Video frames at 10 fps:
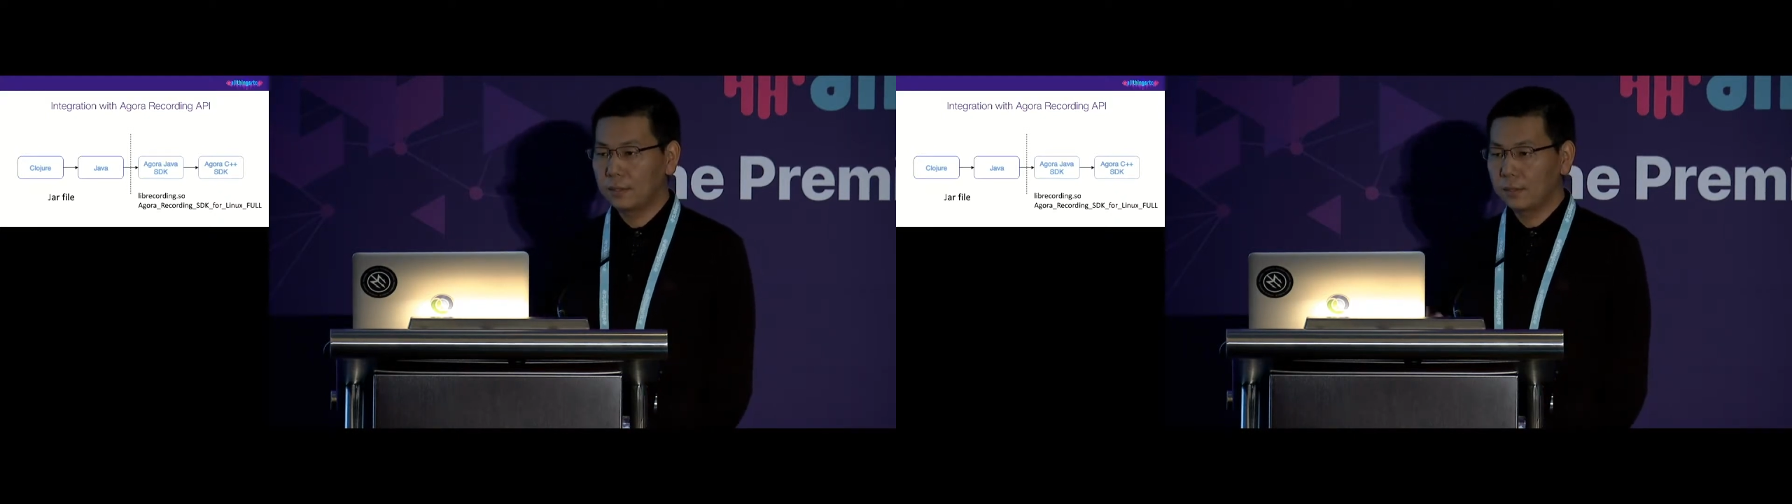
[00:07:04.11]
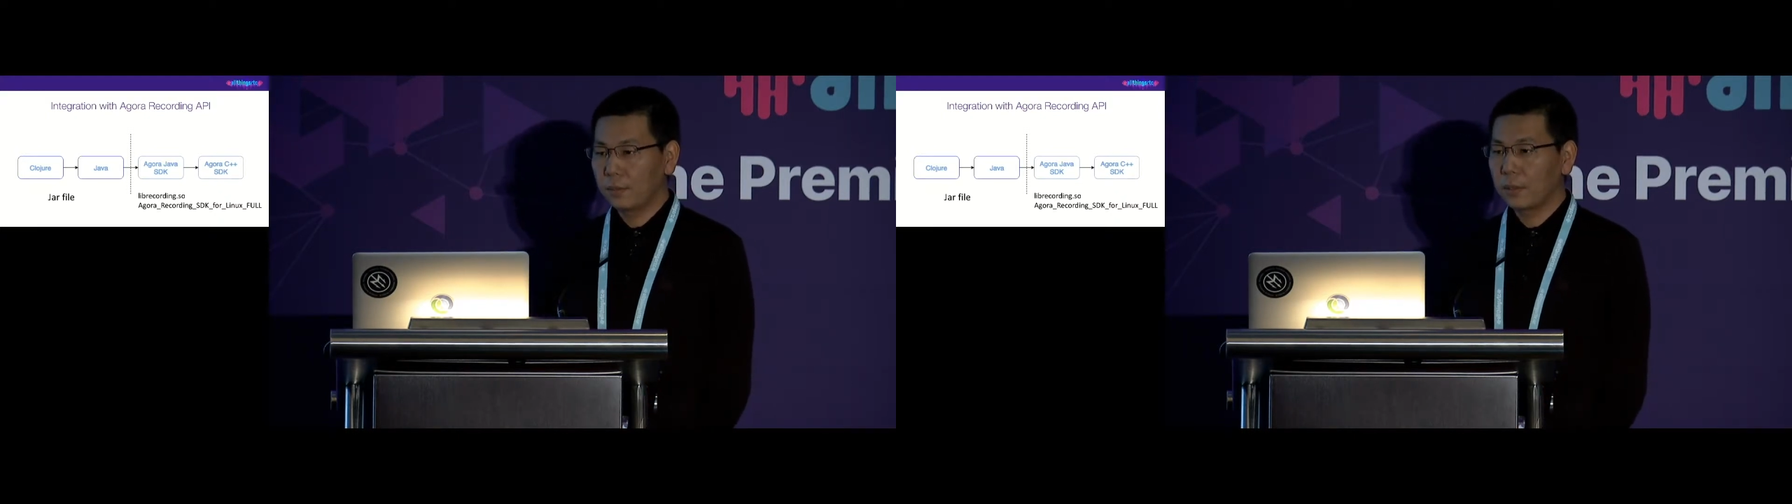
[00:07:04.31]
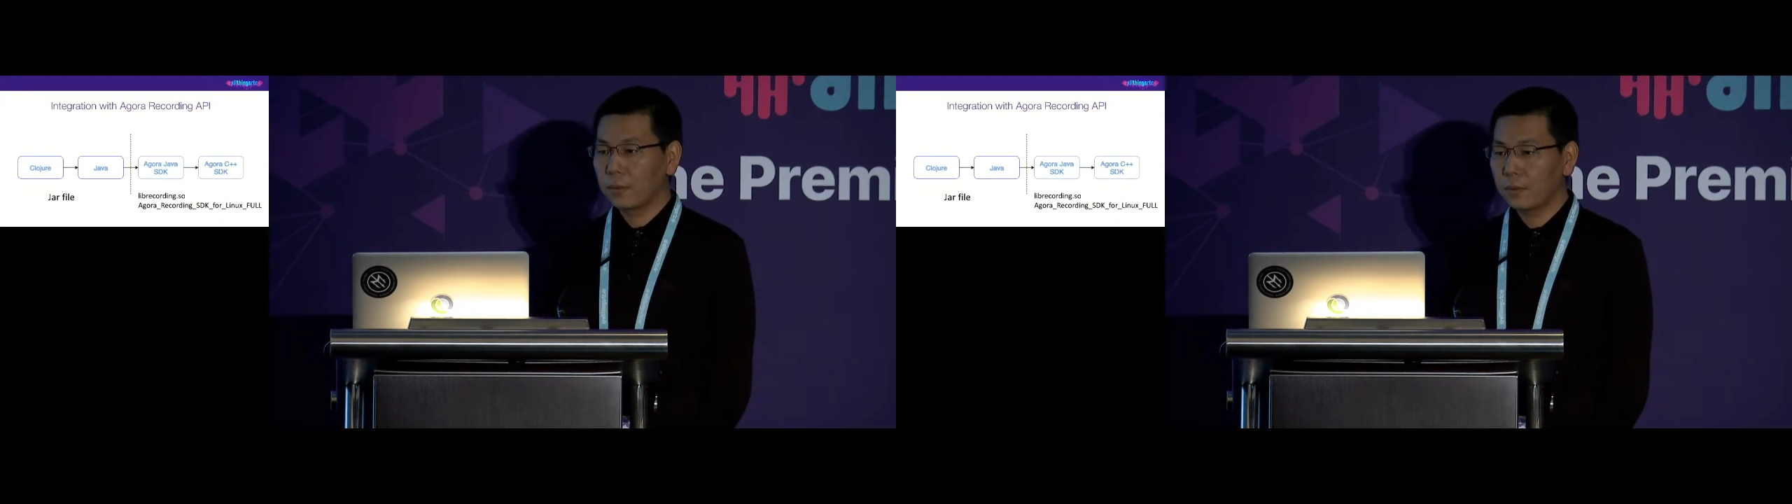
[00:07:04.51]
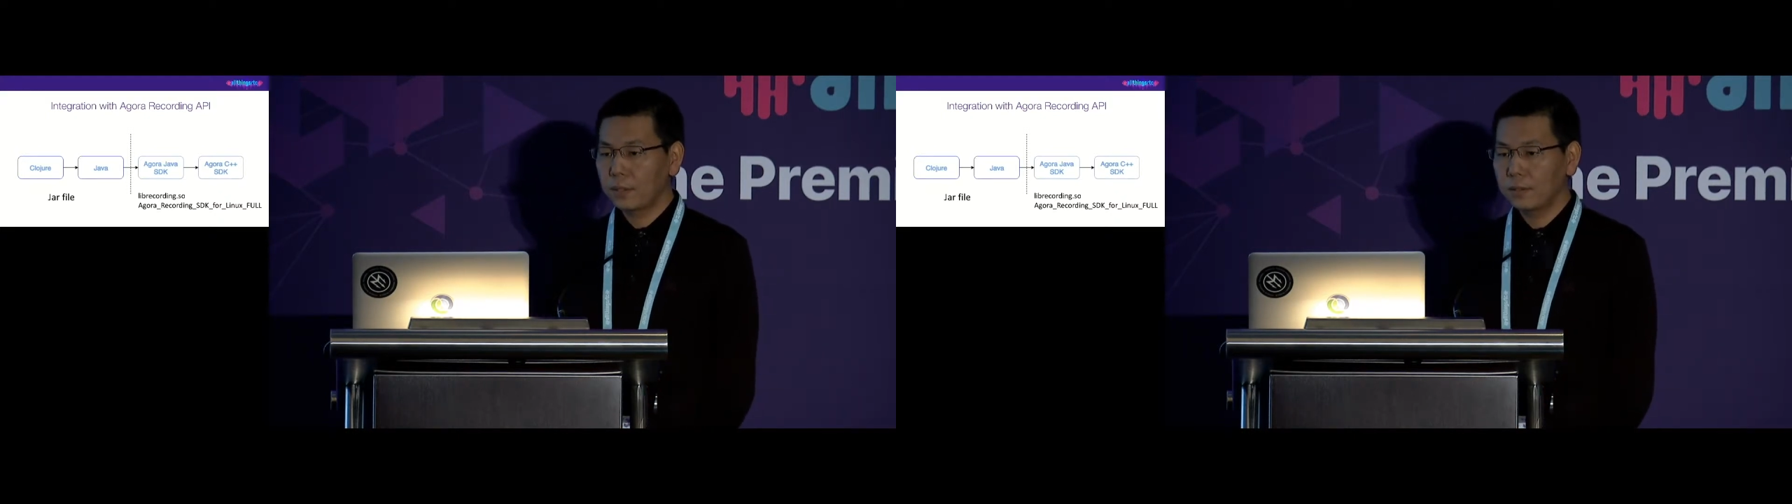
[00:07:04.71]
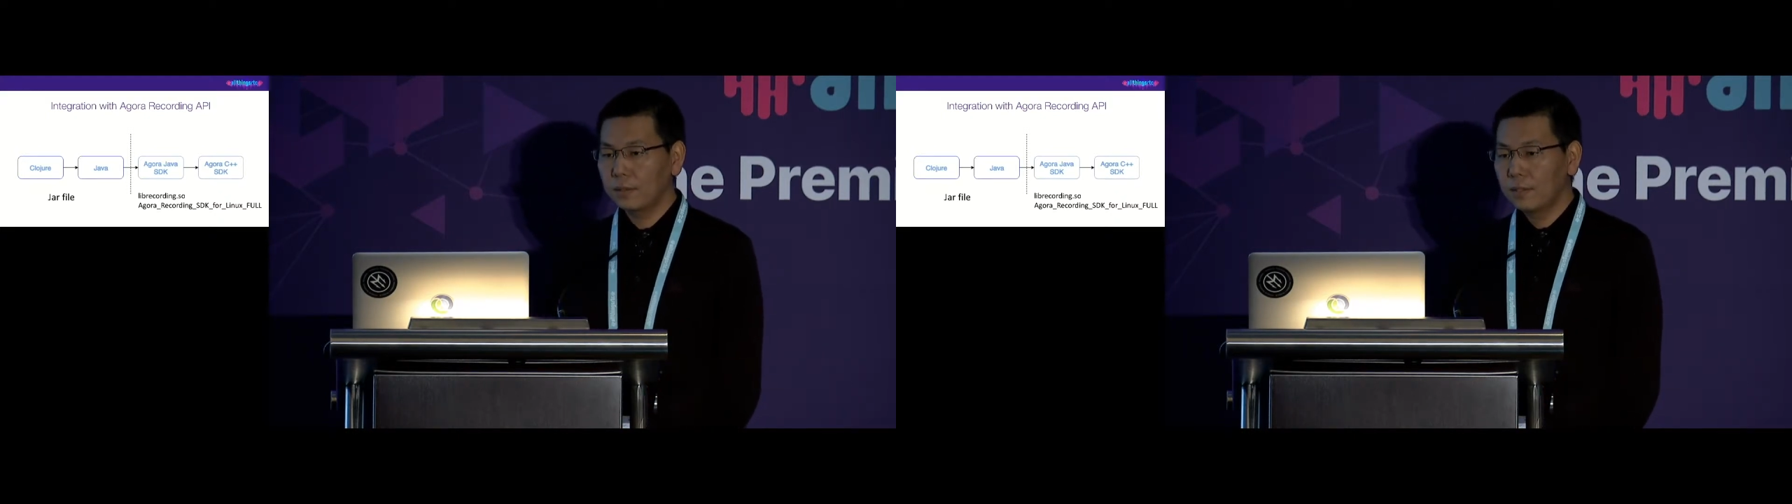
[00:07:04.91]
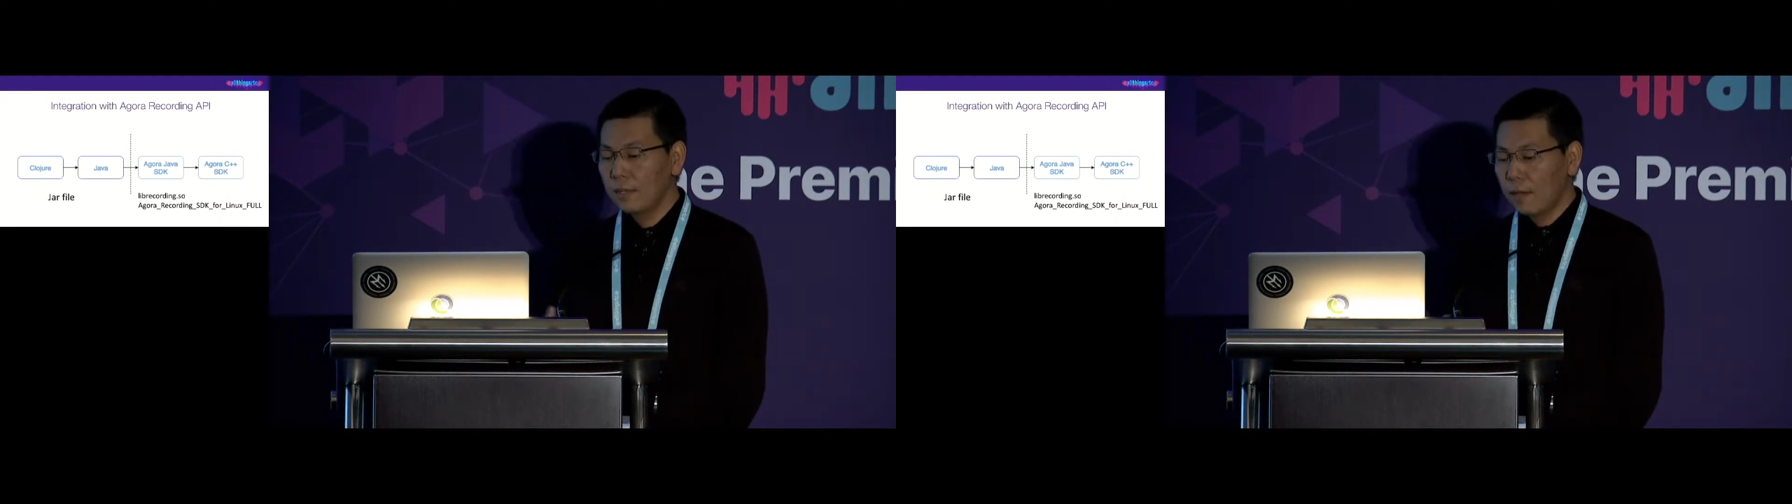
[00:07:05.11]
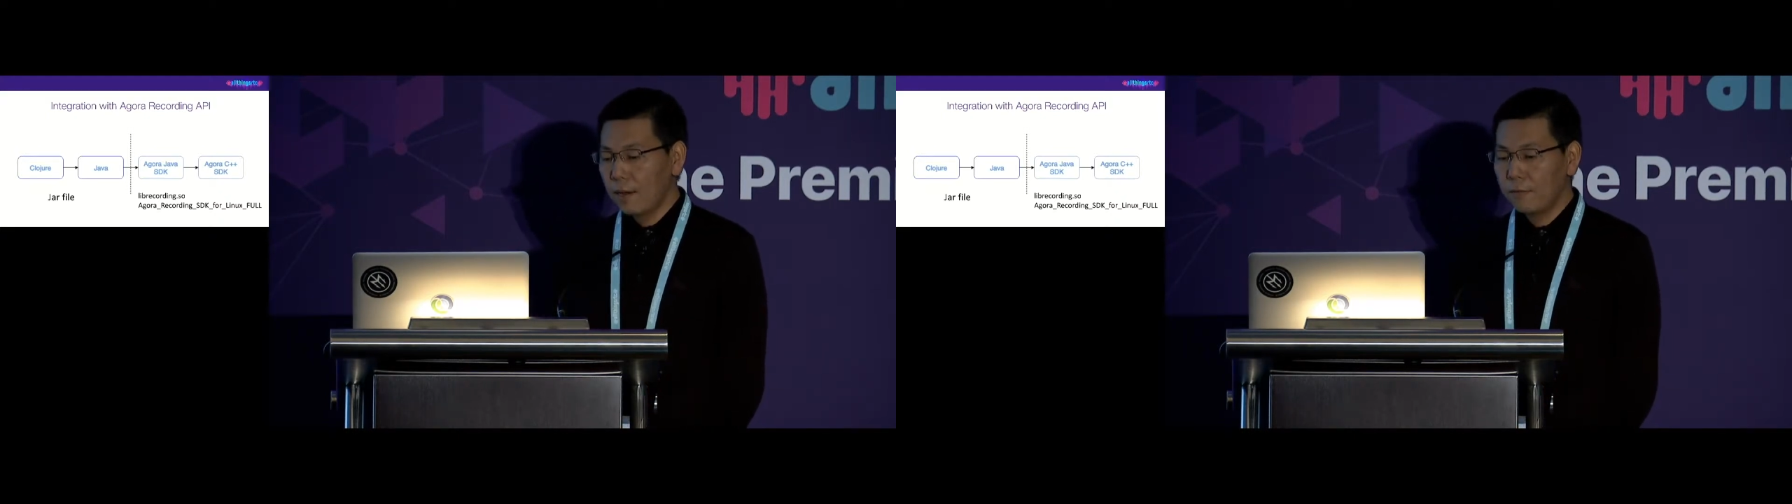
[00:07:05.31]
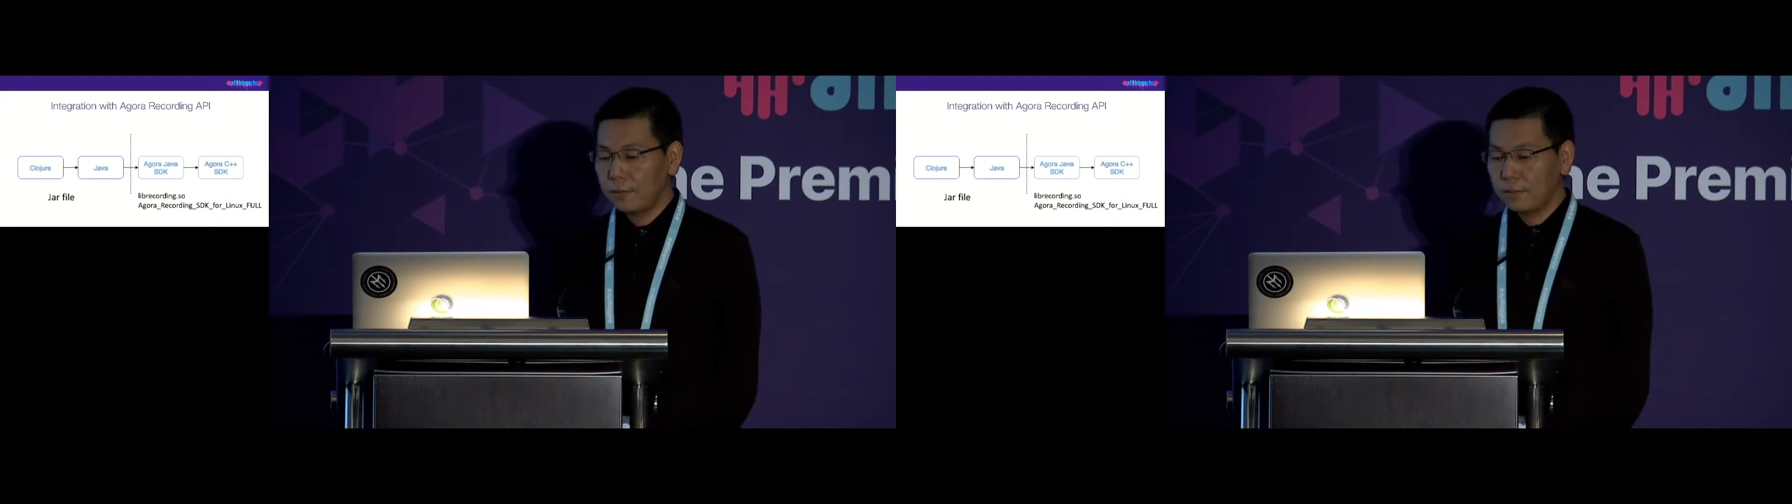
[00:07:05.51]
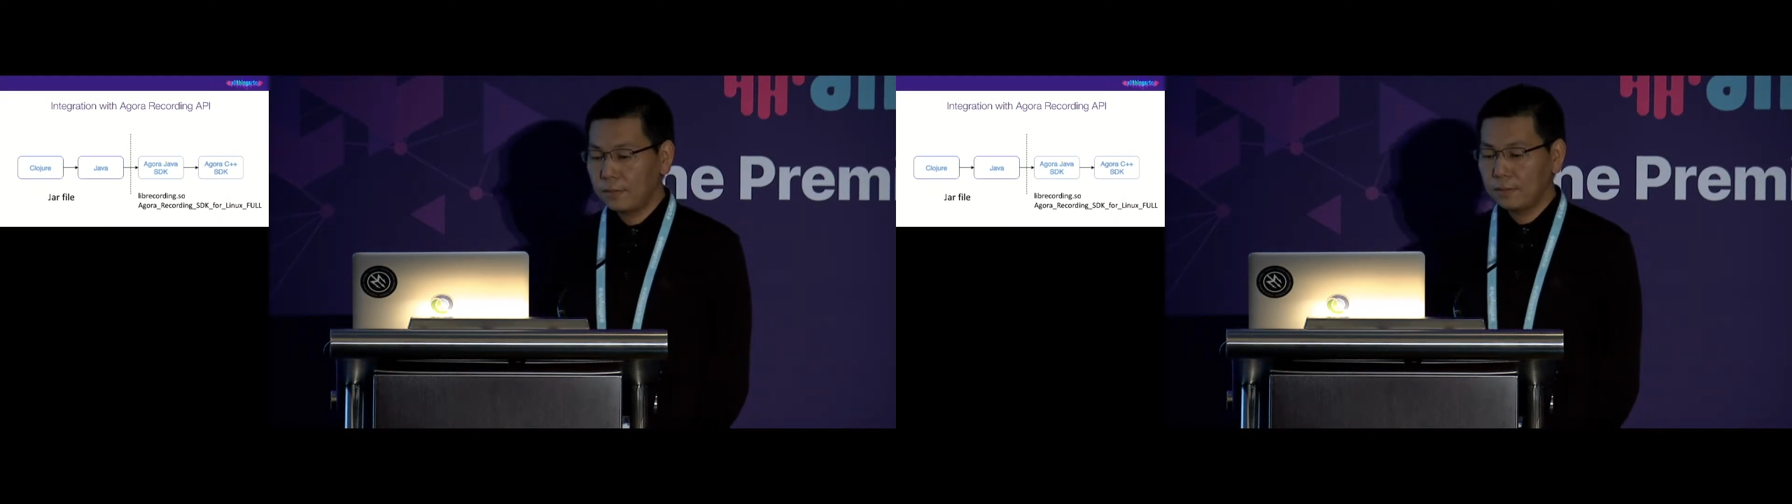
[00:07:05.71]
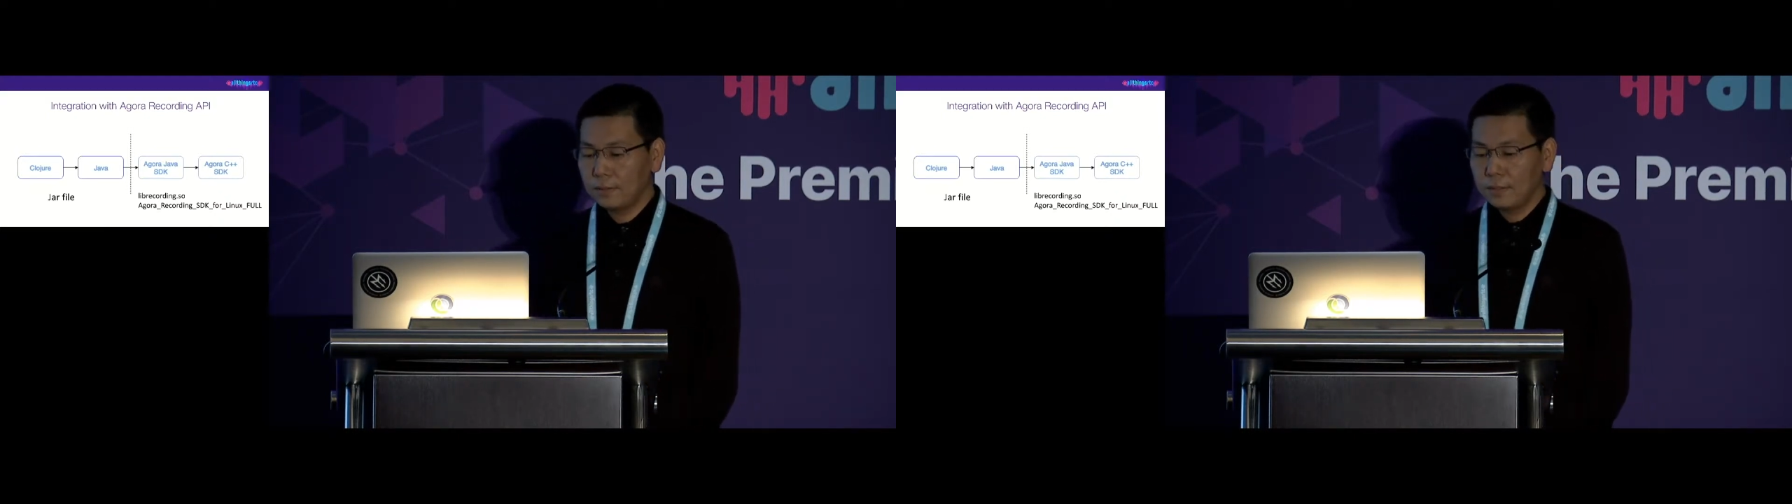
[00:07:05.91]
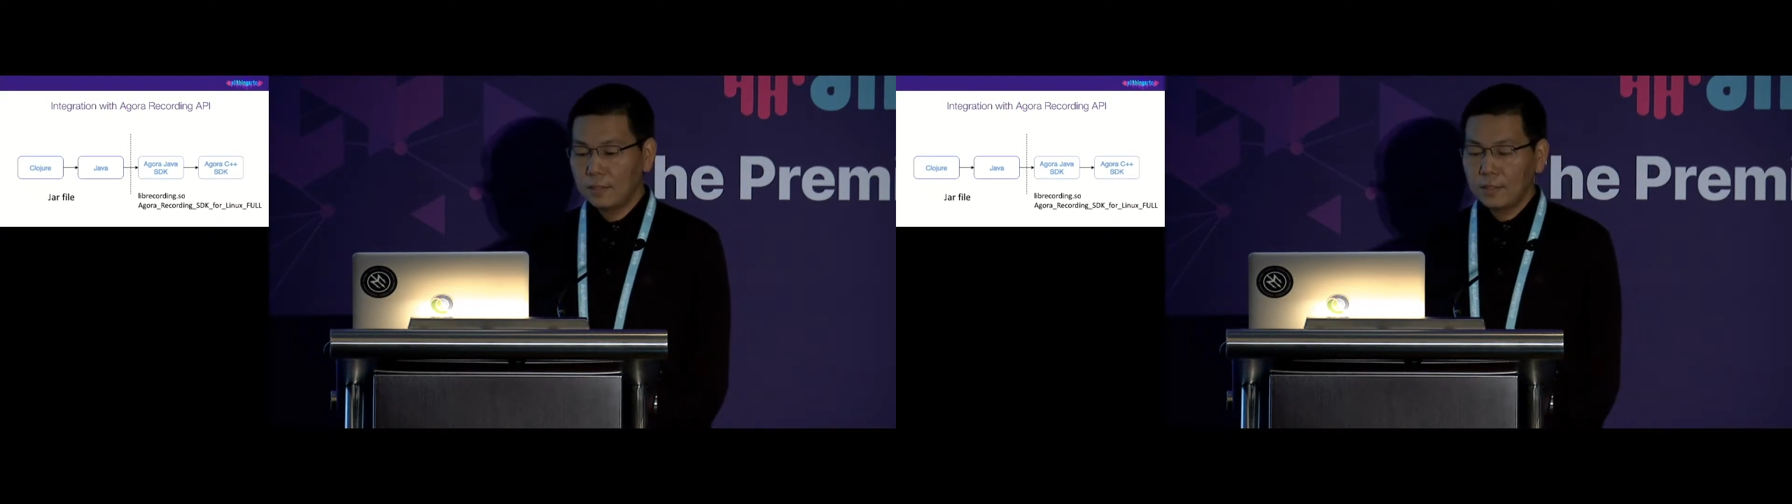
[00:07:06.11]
do the recording, everything.